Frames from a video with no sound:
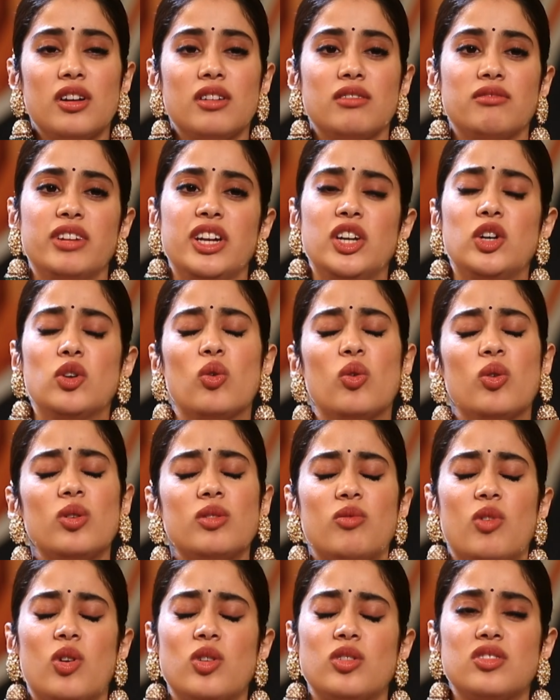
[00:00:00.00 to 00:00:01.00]
We don't
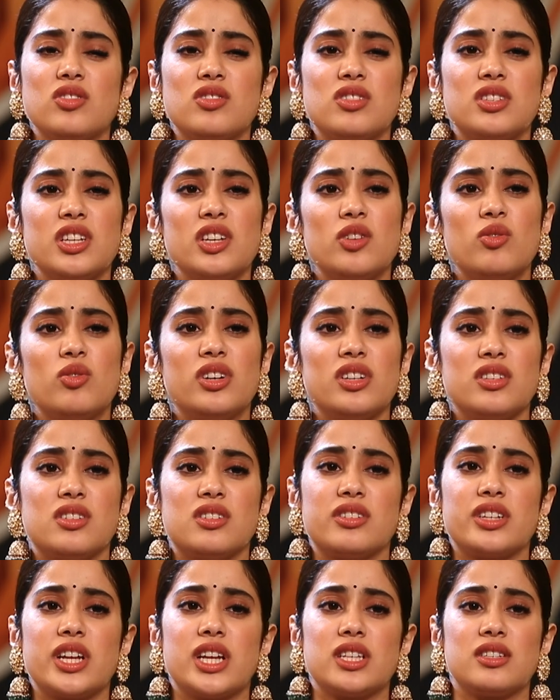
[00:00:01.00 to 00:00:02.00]
want to see you
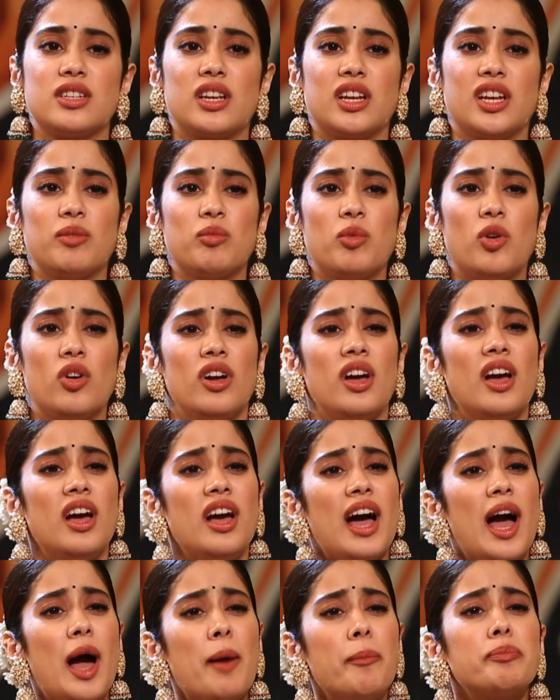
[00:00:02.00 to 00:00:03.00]
distressed anymore.
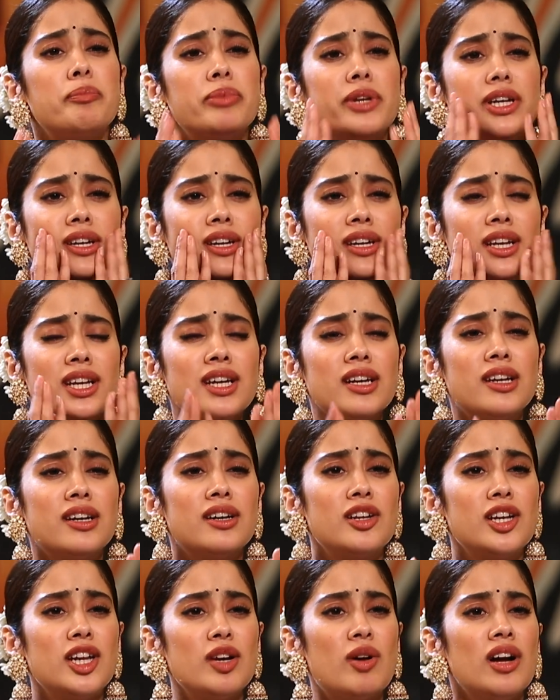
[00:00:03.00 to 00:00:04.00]
Pretty girl
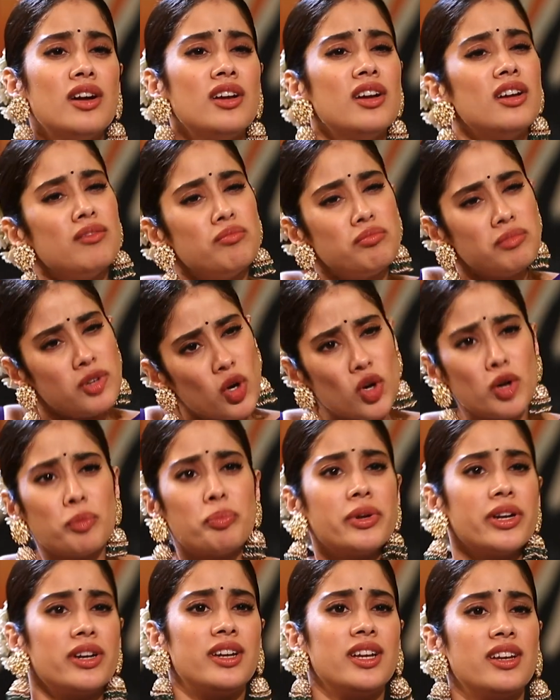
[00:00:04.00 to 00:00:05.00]
you are. Look
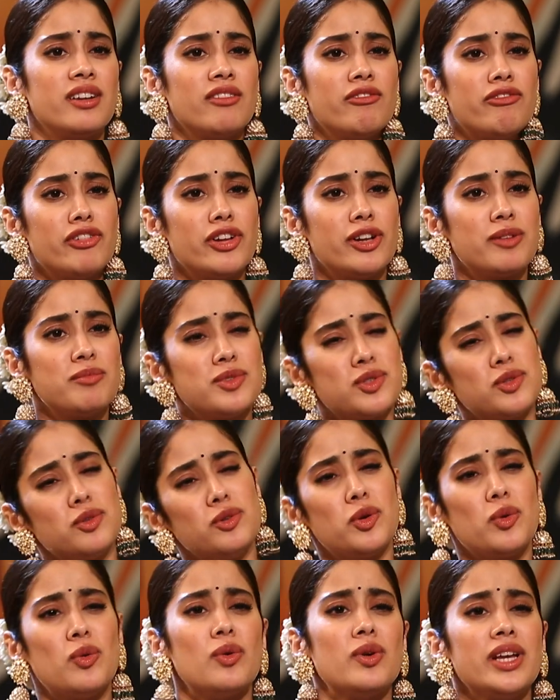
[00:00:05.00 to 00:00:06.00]
pretty in films. Do
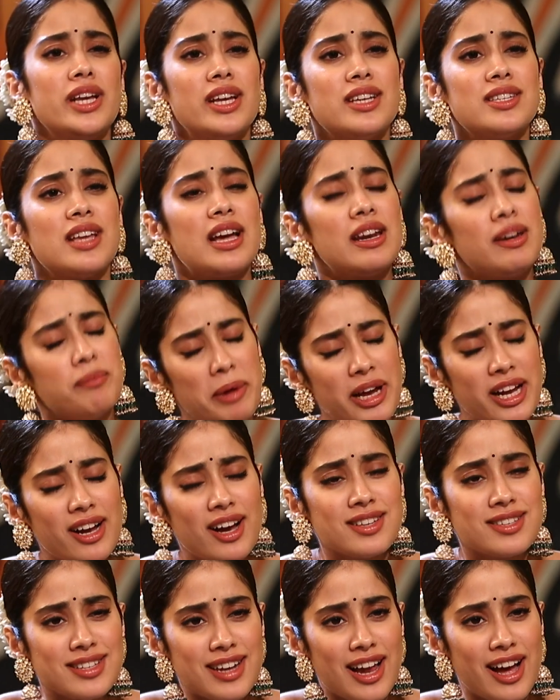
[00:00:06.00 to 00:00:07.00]
and make
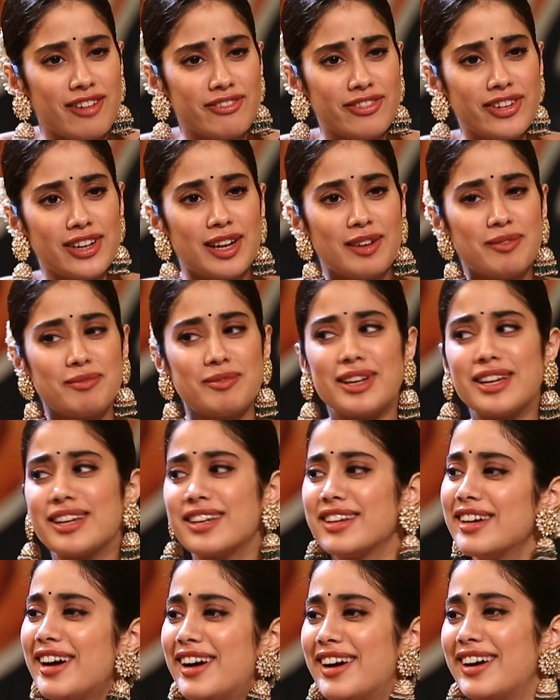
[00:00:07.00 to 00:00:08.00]
us laugh. And I'm like,
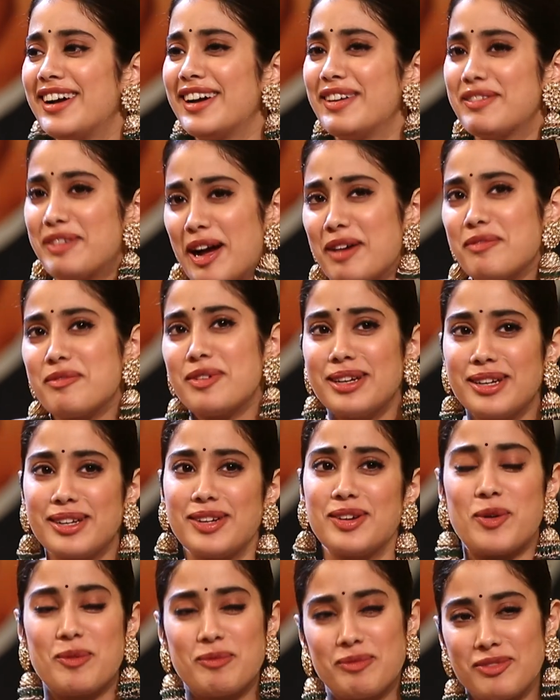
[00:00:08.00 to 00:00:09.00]
yeah, I will
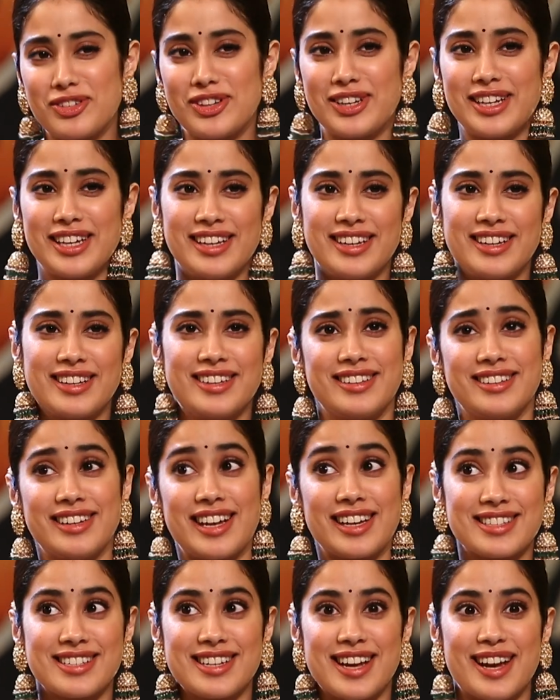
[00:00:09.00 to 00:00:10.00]
hopefully
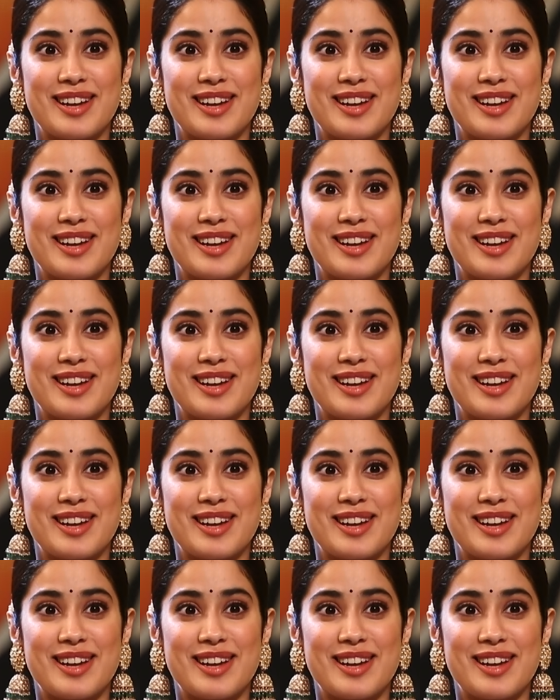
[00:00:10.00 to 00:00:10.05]
next time.